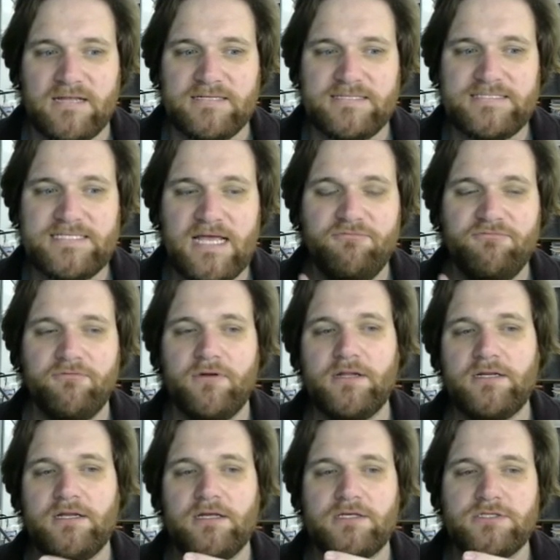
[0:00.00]

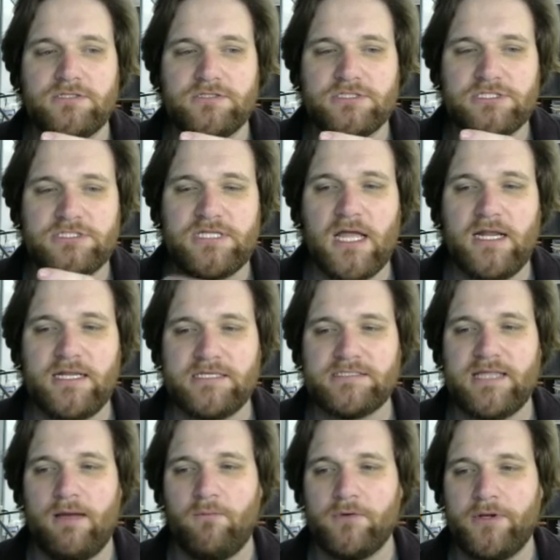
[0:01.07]
different studies
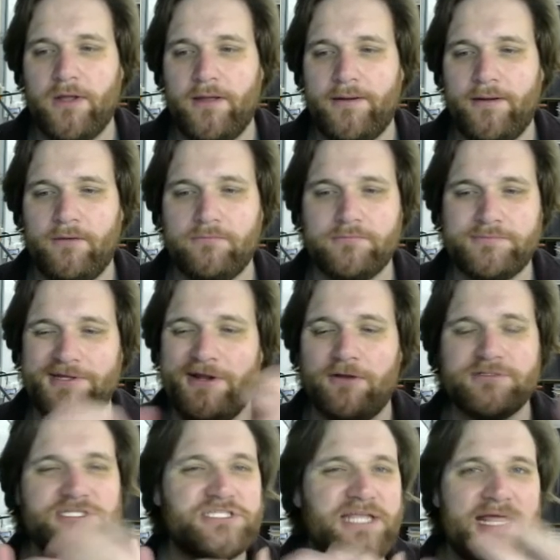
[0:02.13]
that were done on,
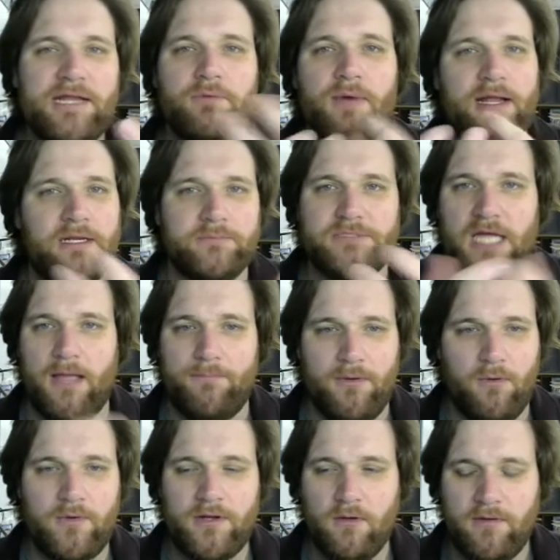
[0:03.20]
just any random
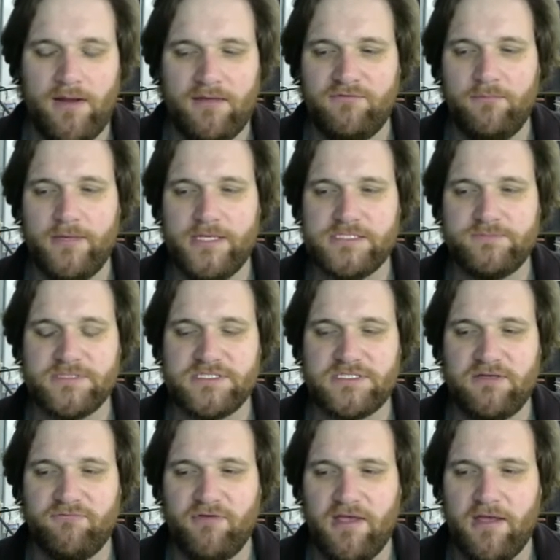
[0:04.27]
topic, we don't have to be
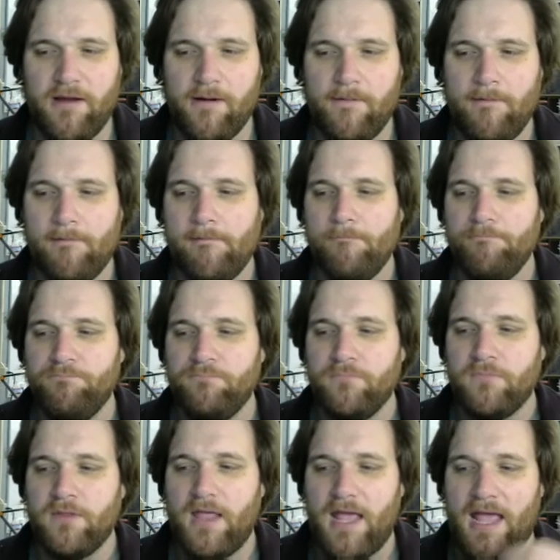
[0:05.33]
specific here,
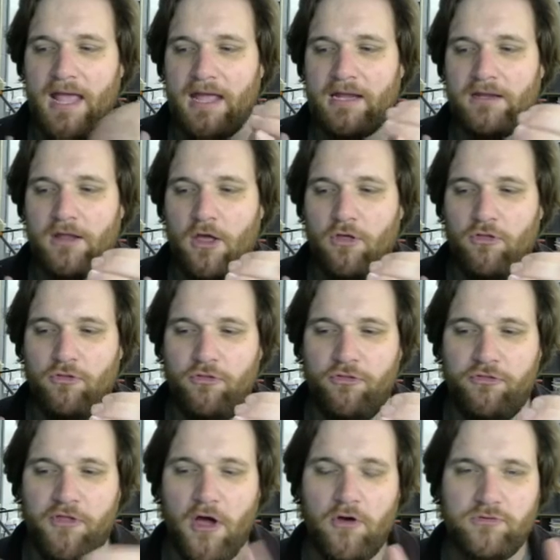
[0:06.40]
and
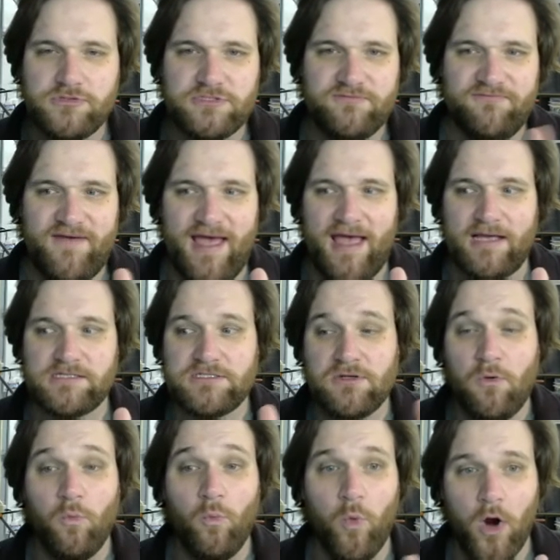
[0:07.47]
those facts
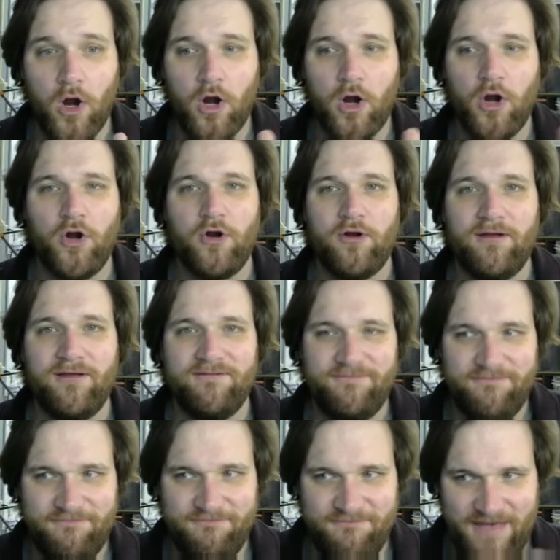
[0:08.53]
were
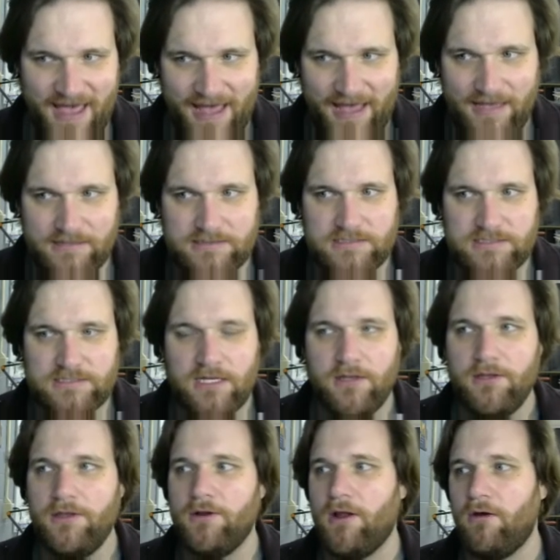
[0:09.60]
facts.
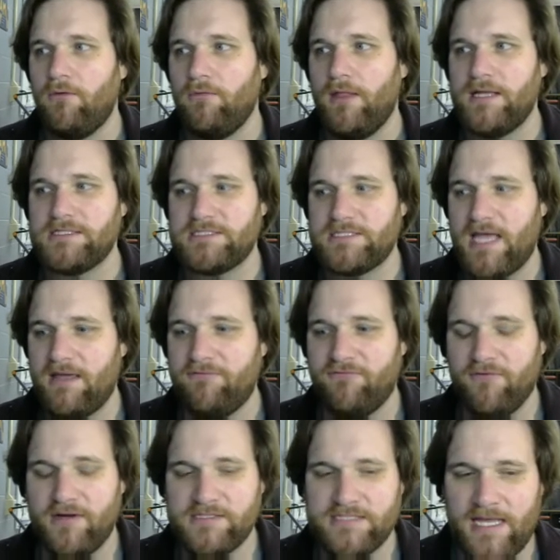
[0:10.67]
Let's say,
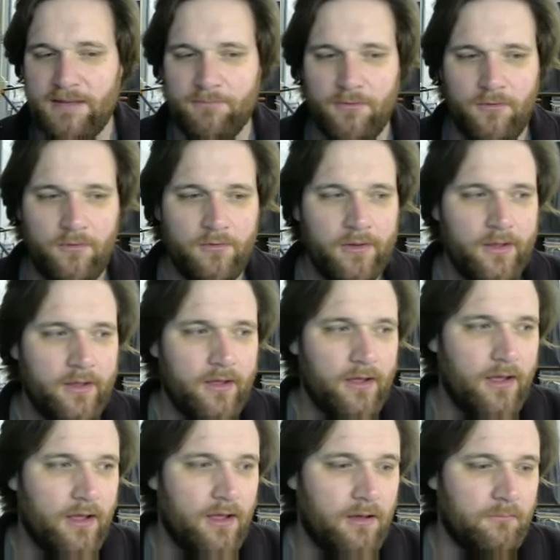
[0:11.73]
for example,
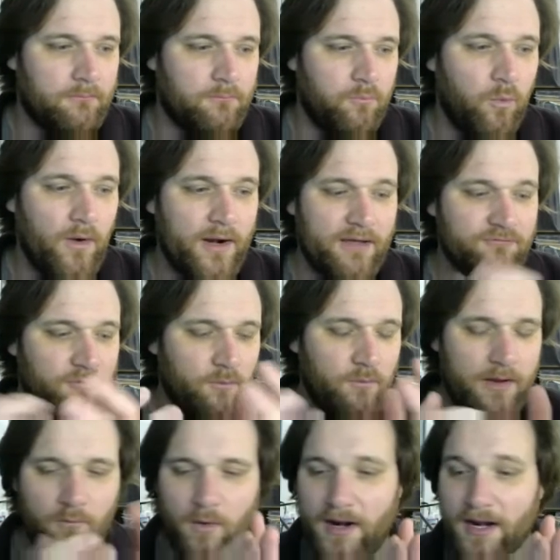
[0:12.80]

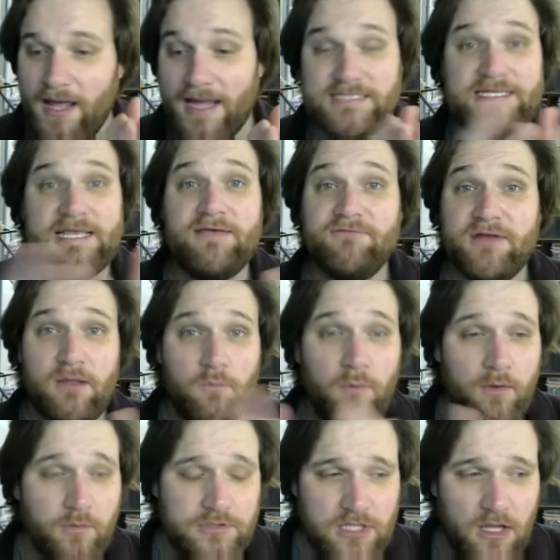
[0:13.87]
what activity
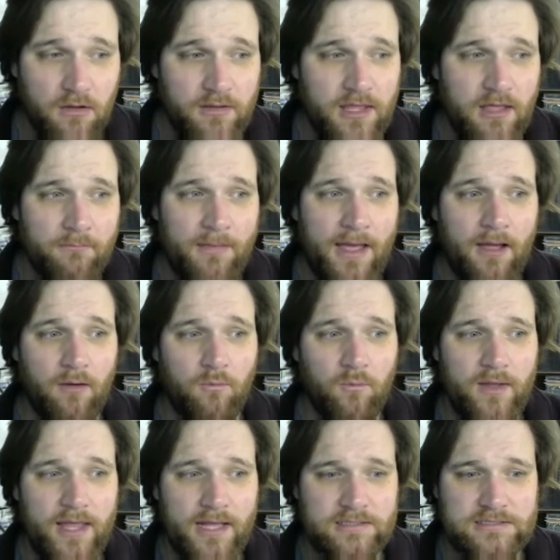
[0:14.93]
we were talking about,
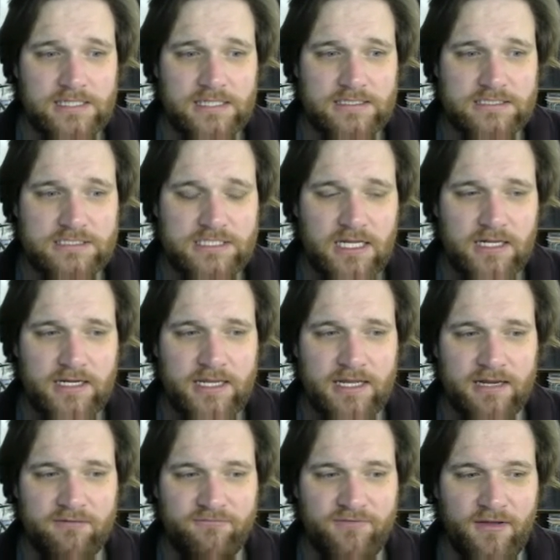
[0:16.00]
we had done a study
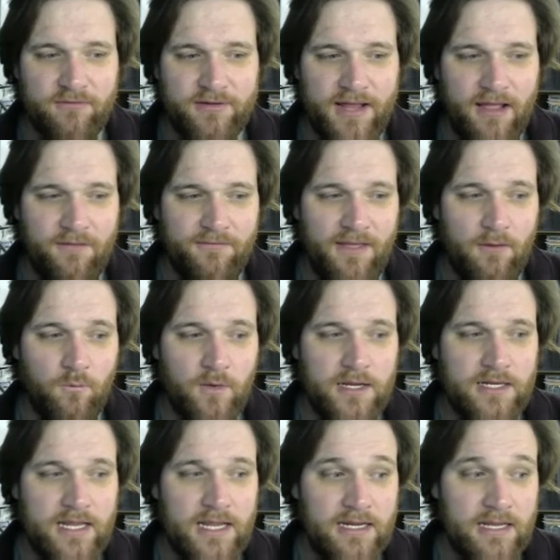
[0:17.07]
and it found out that we
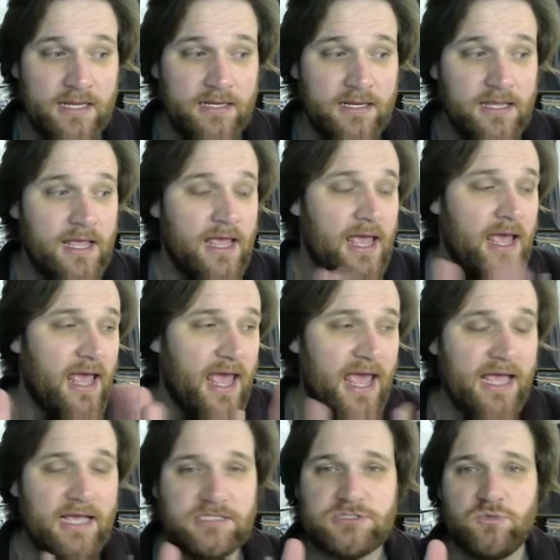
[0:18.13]
needed
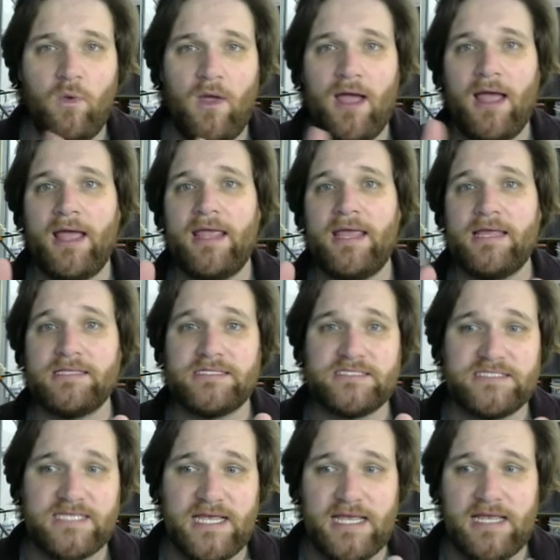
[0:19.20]
X, Y, and
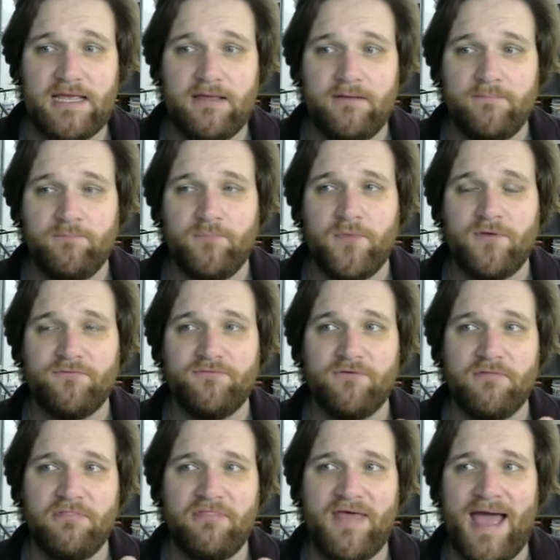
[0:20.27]
Z for
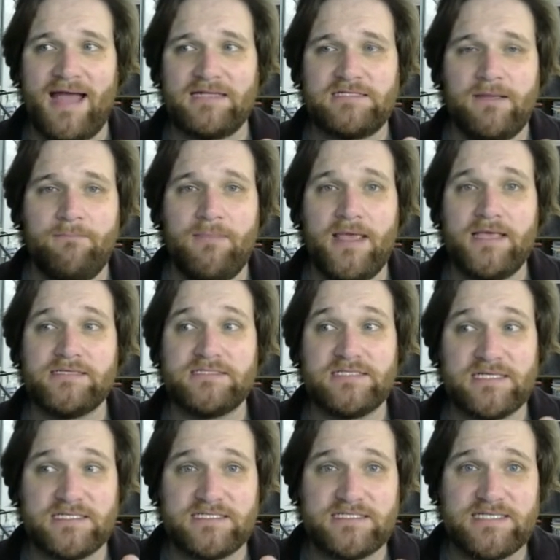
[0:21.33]
that to be
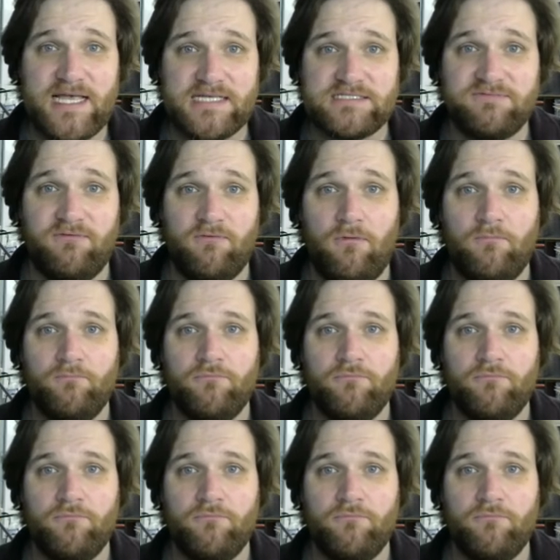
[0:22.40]
successful.